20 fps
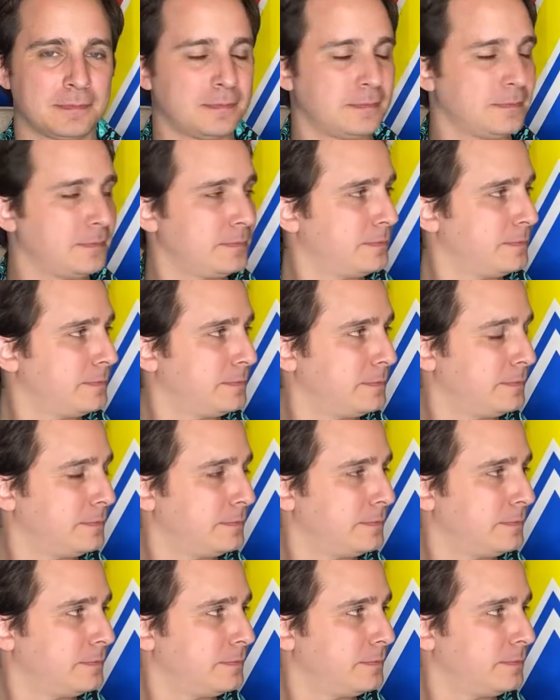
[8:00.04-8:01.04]

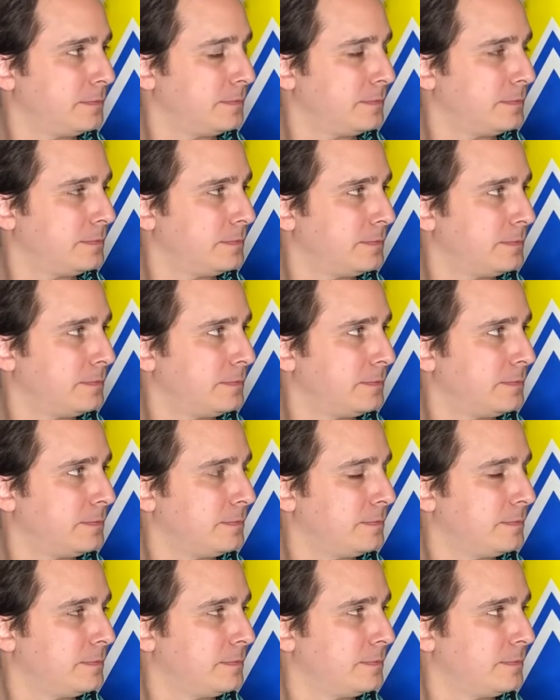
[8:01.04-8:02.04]

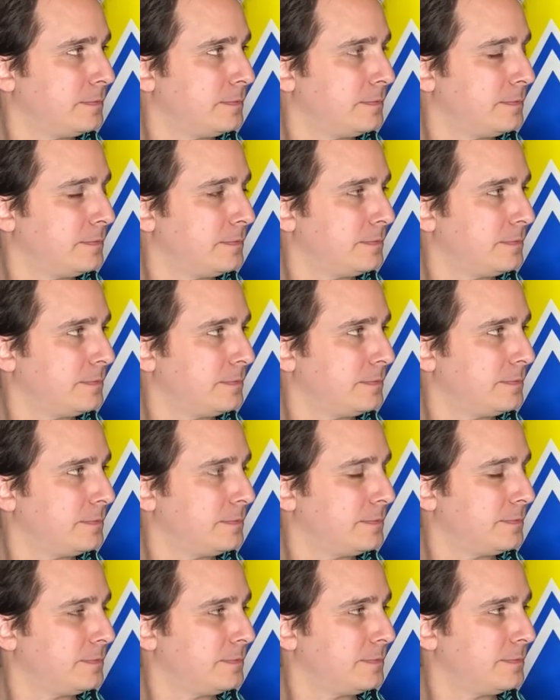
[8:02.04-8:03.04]

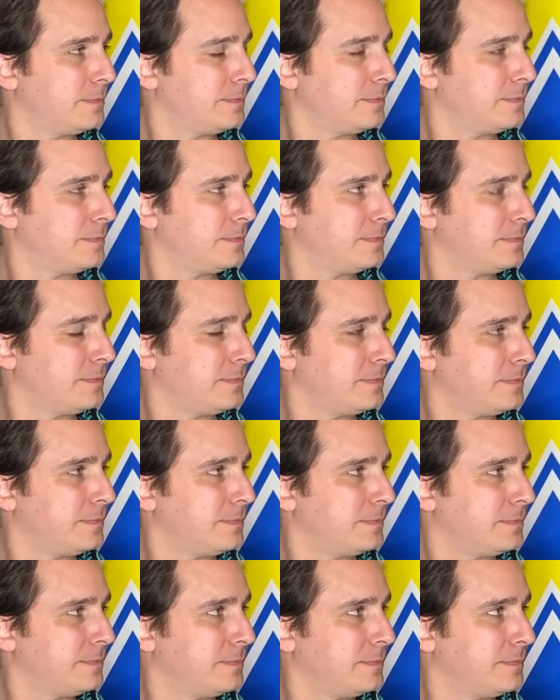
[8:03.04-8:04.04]

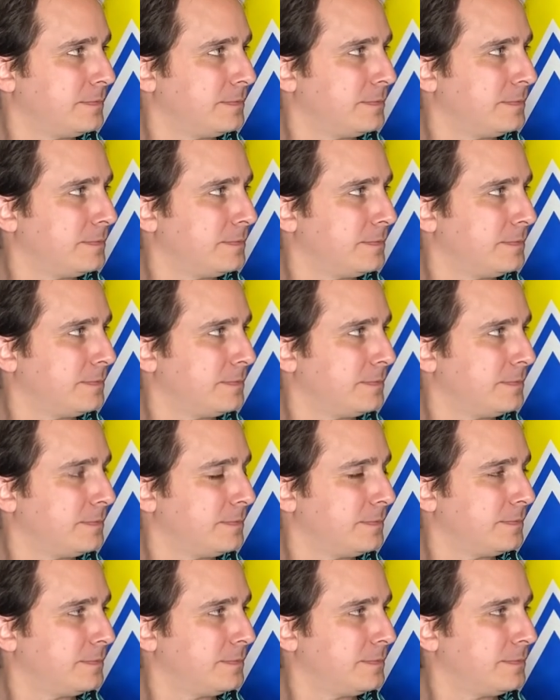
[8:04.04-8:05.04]

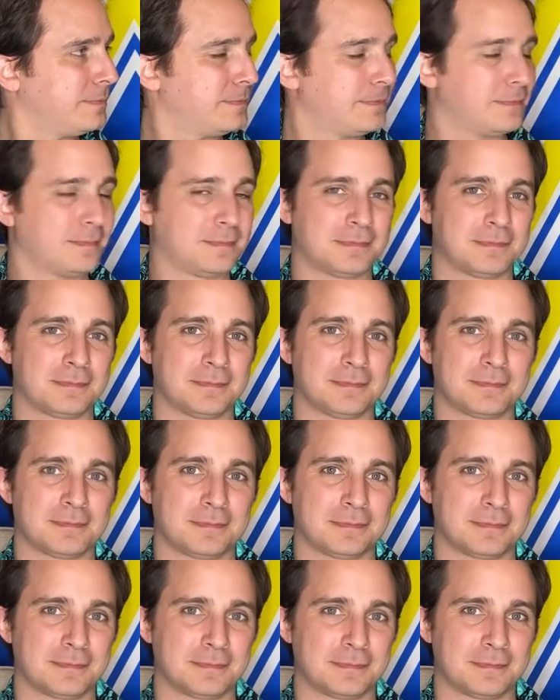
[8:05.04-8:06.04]

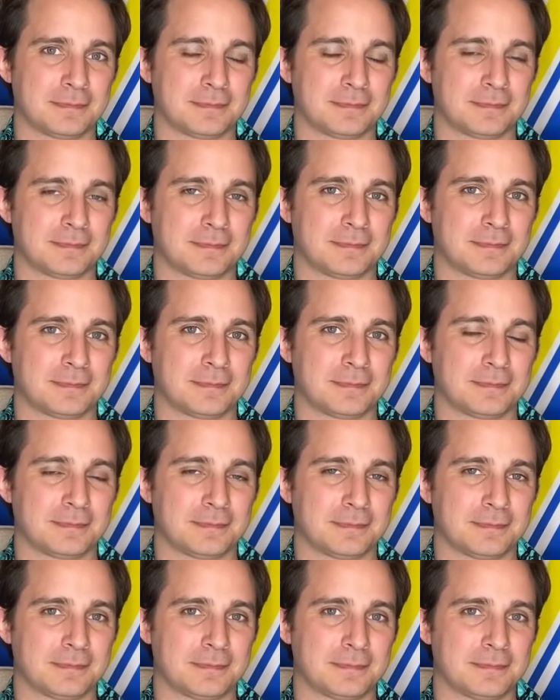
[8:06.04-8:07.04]

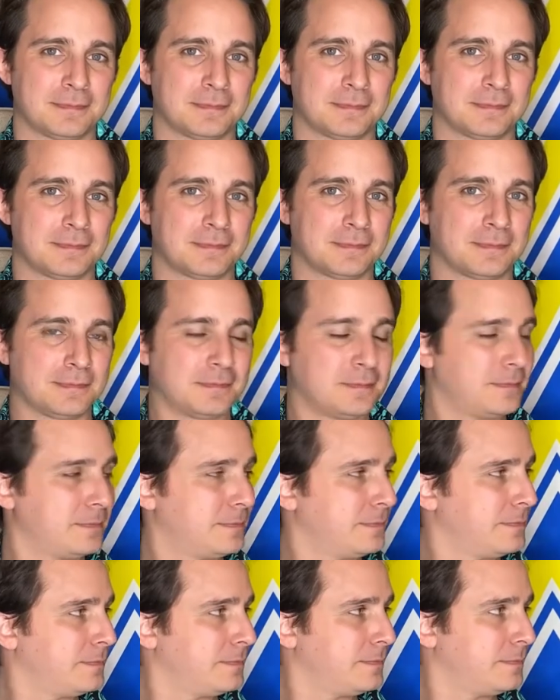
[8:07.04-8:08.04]
This person isn't speaking.